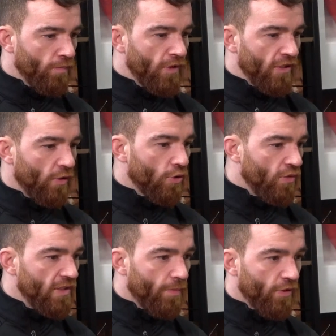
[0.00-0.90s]
but you also
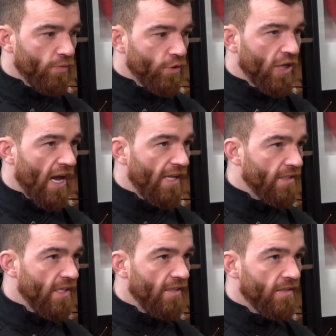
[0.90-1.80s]
need to put it aside at
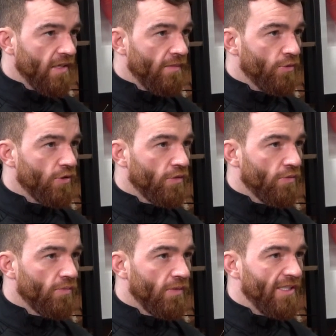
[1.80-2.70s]
certain times. You know
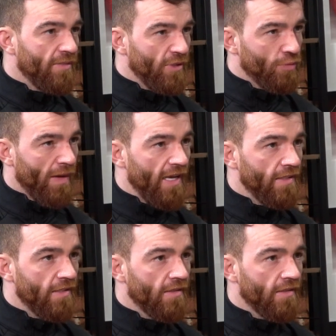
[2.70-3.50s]
what I mean? To be smart.